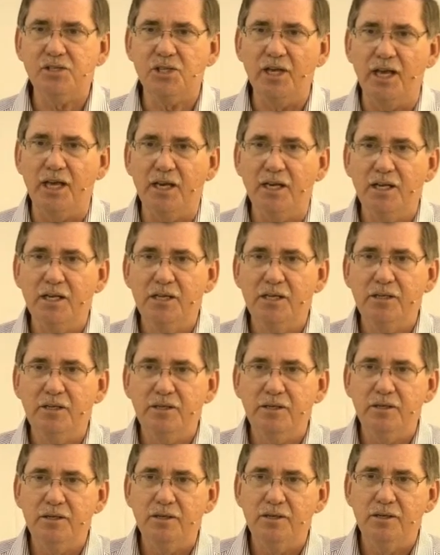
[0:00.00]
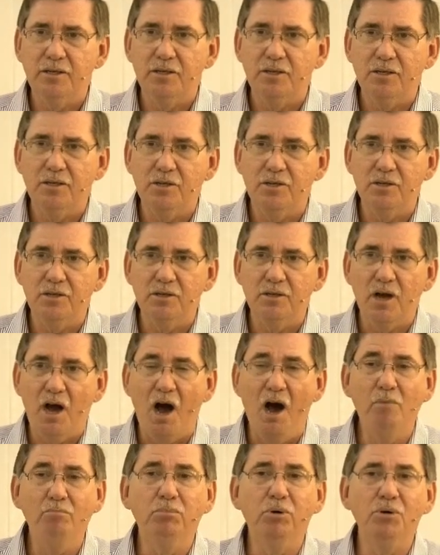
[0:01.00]
that
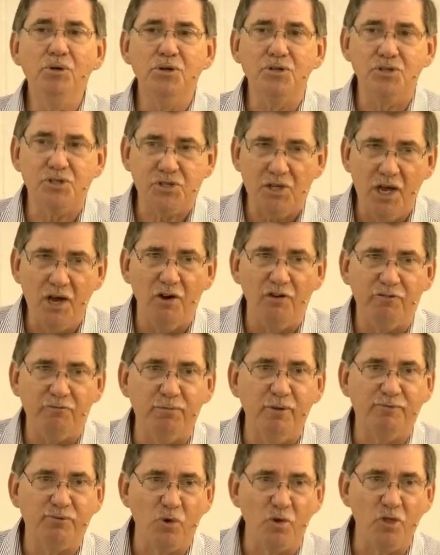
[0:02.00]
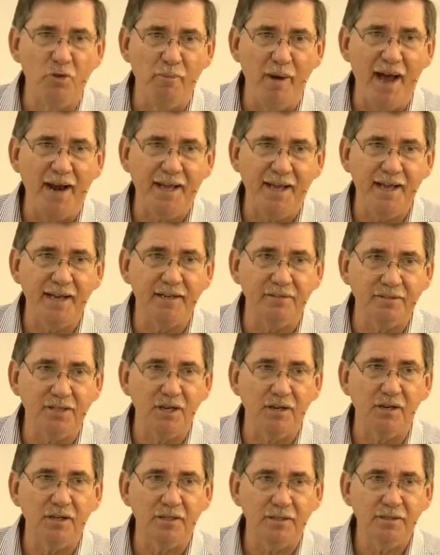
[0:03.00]
humble yourself before the mighty hand of
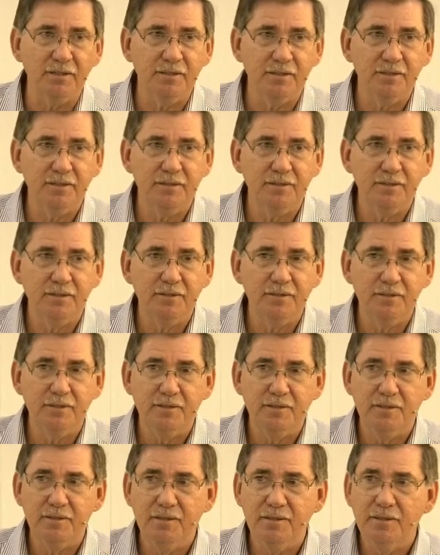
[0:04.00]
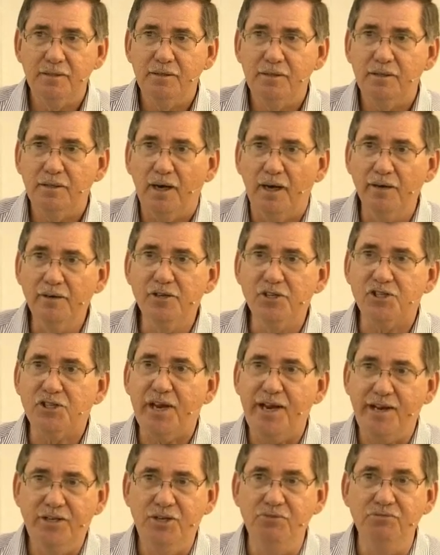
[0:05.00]
God.
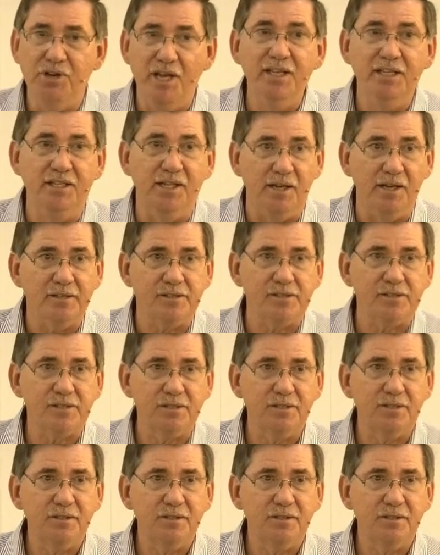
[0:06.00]
Understand you need this.